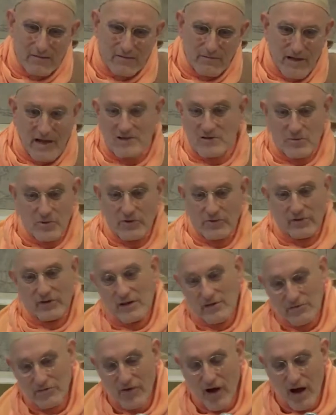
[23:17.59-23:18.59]
day,
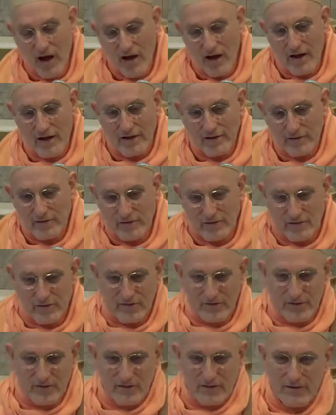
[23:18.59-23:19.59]
and that's perfectly
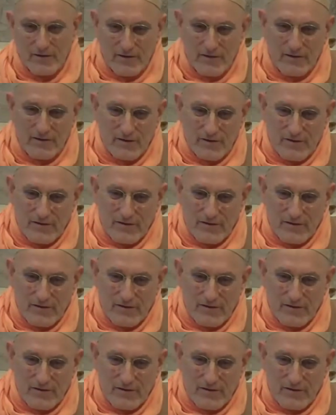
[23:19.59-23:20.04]
fine.